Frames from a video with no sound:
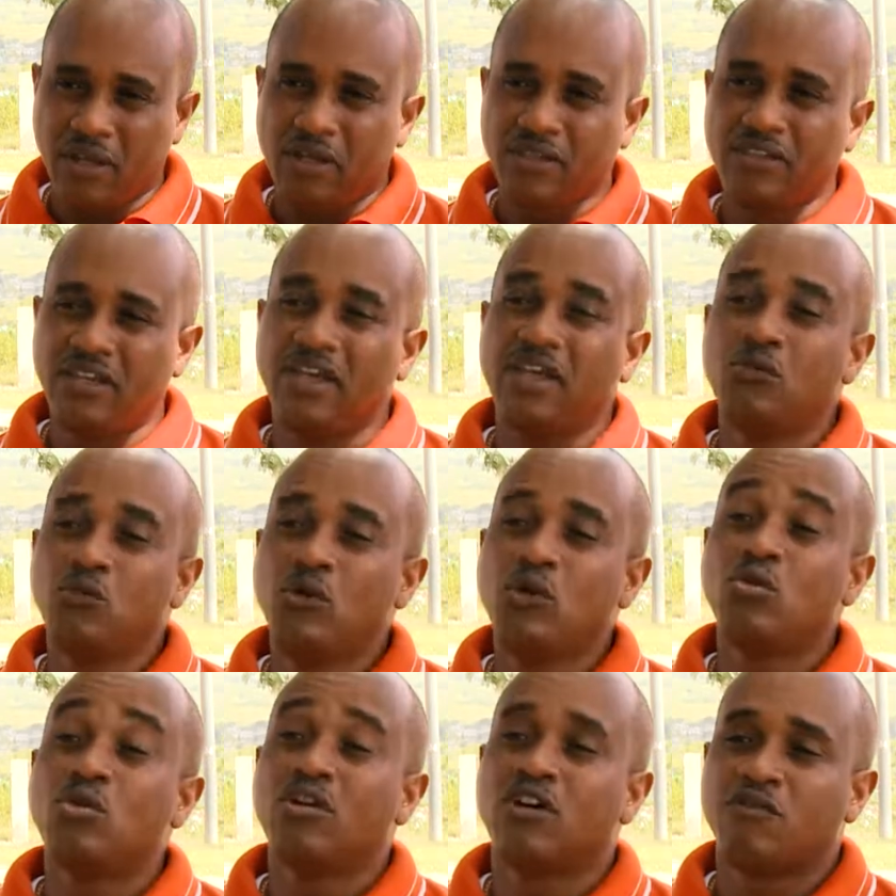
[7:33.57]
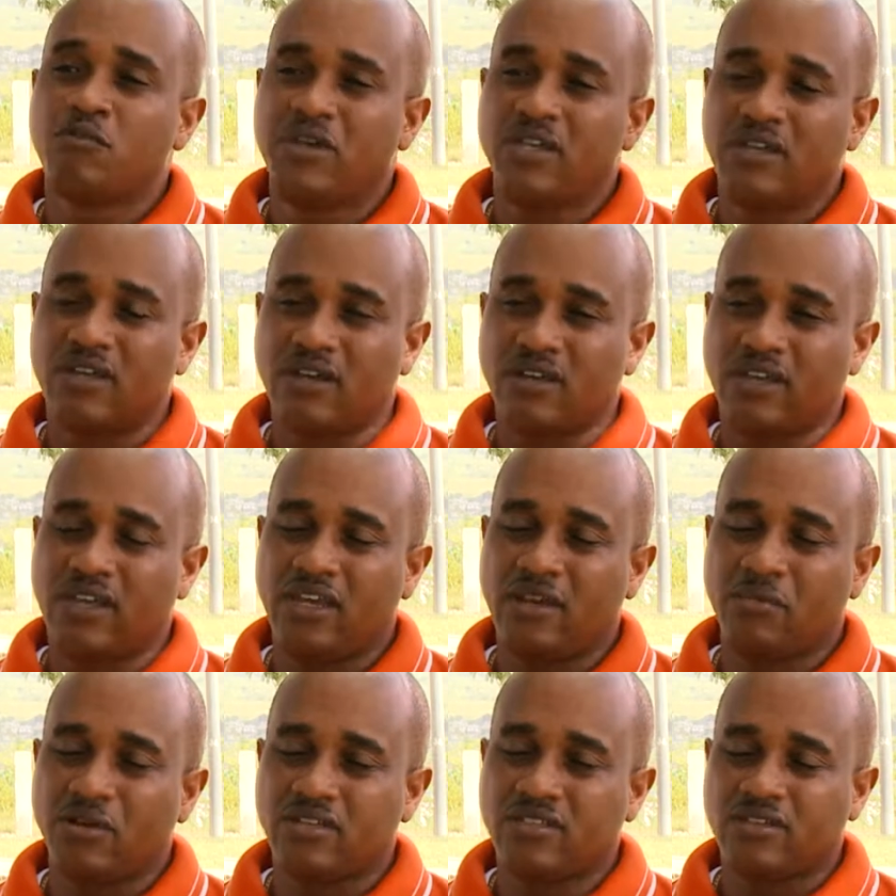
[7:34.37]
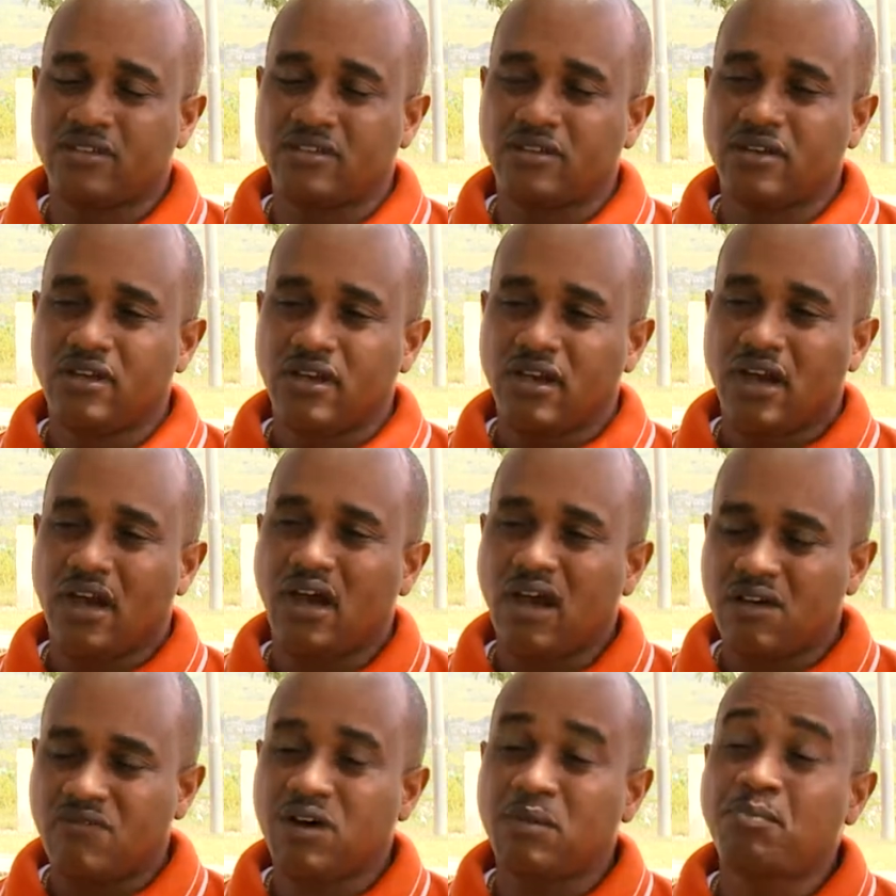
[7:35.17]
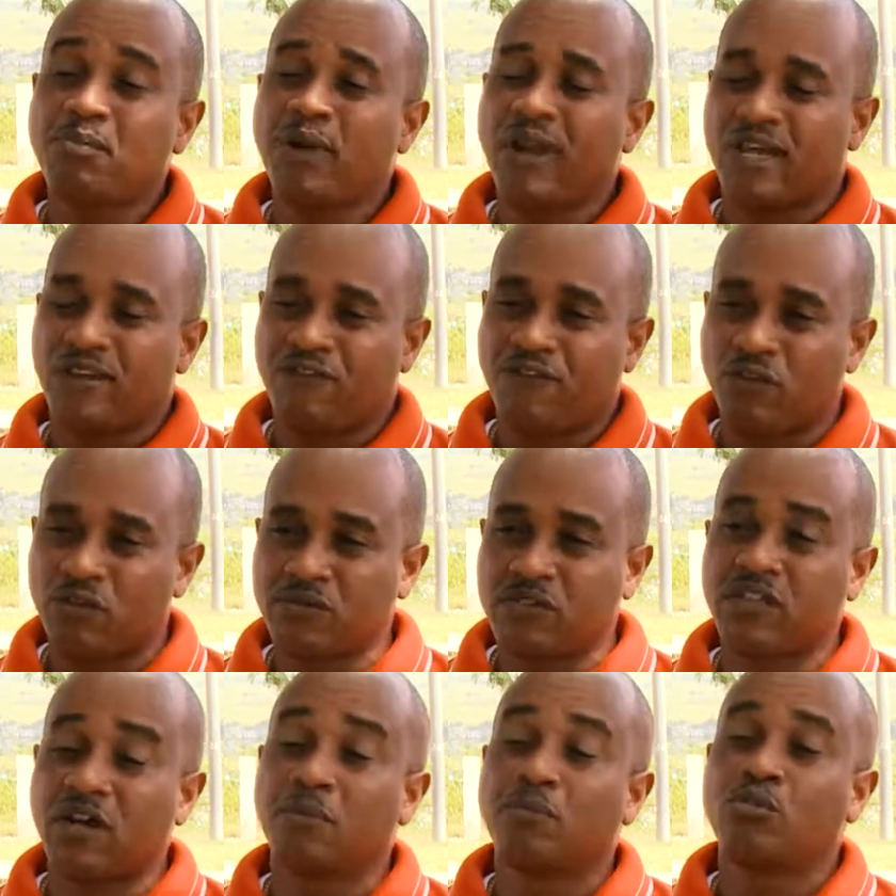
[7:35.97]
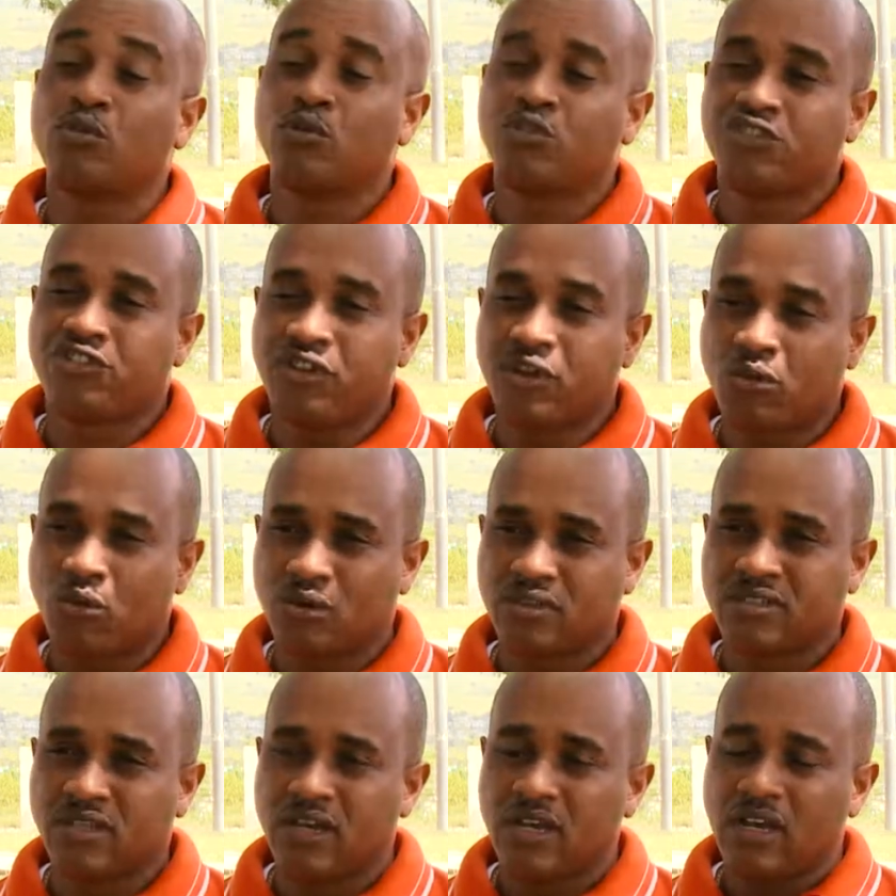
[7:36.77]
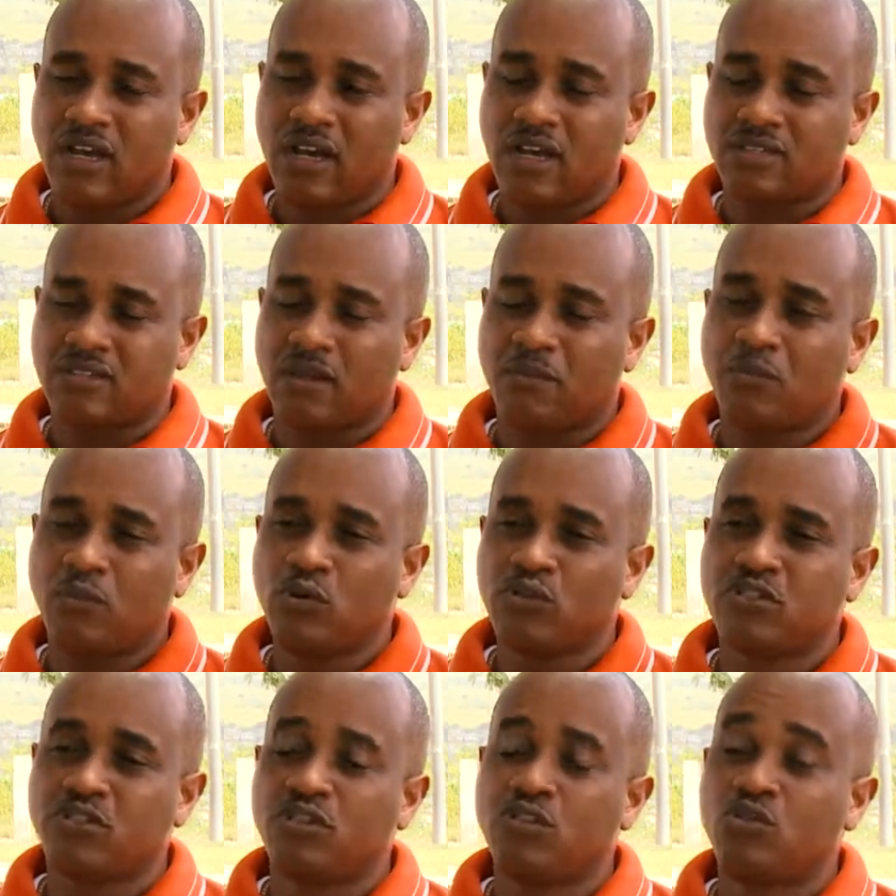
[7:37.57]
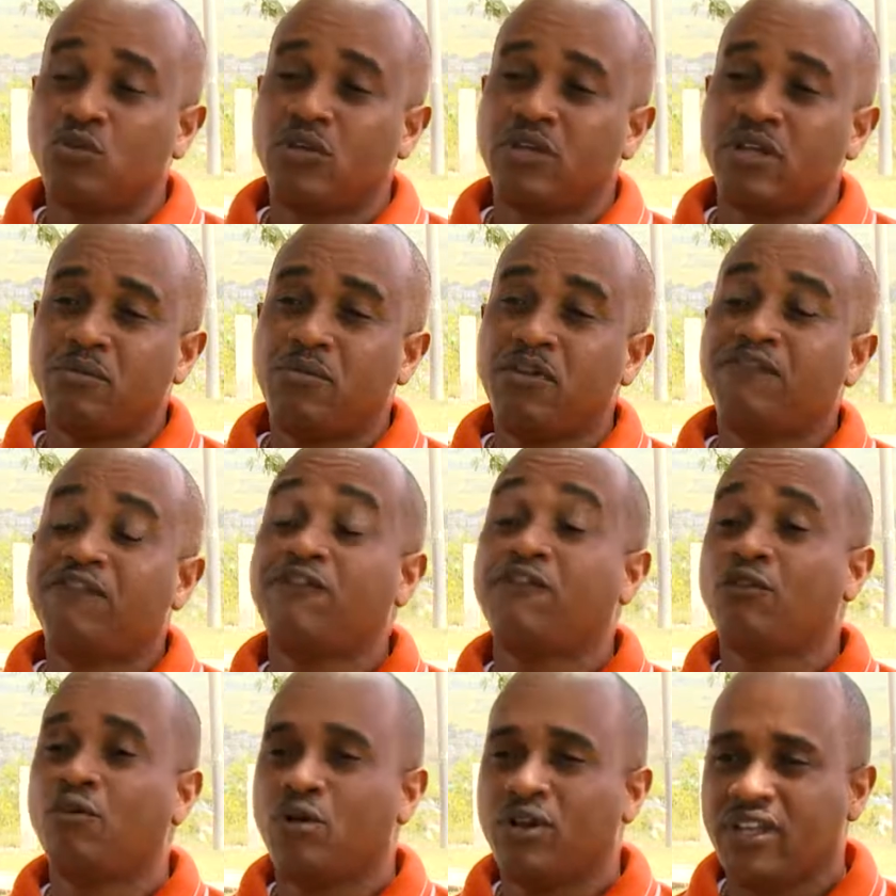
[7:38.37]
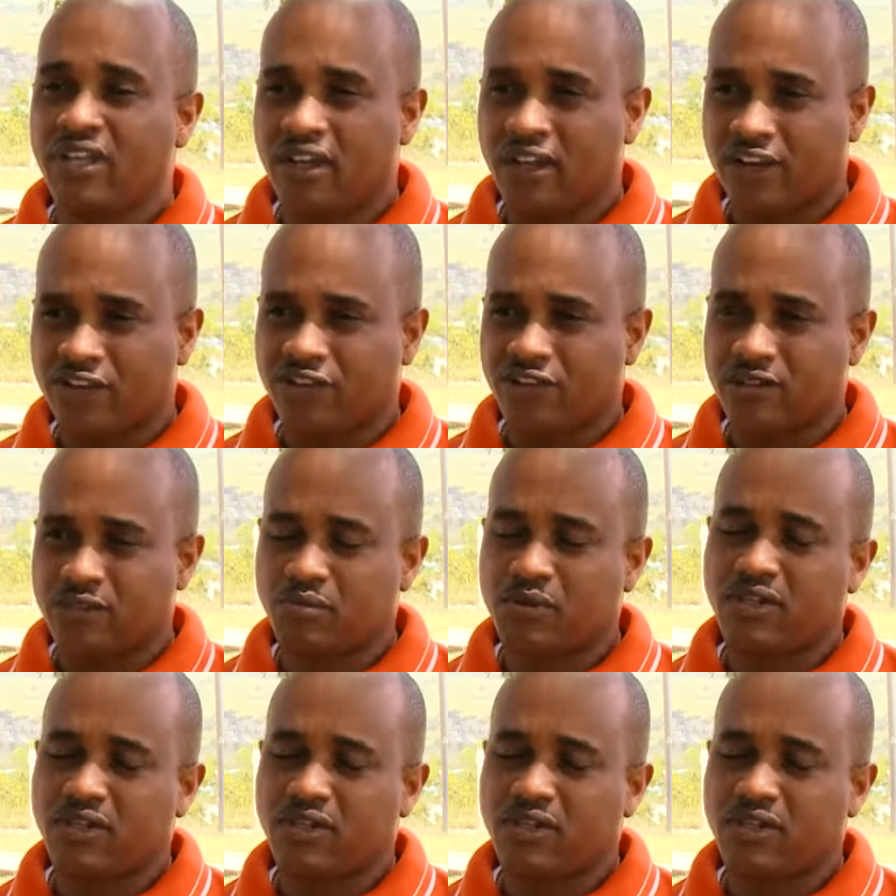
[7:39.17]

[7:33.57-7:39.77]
then we would have been able to have a platform to approach the courts as opposed to doing it before the elections.